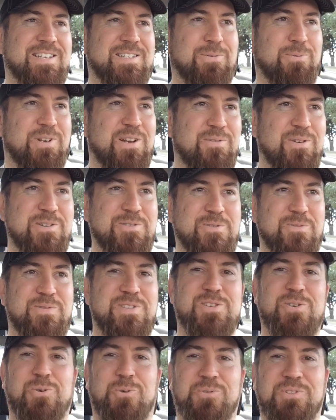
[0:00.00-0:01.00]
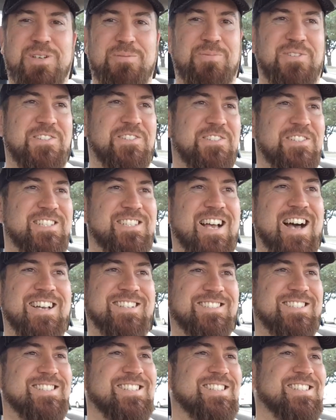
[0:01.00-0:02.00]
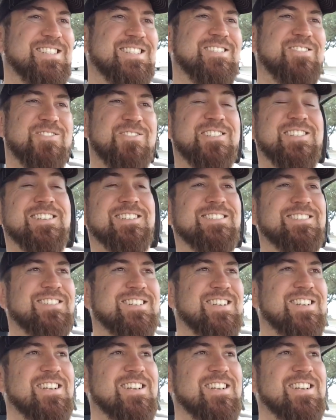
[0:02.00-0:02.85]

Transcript: makes whenever your vehicle is completely silent. It's interesting.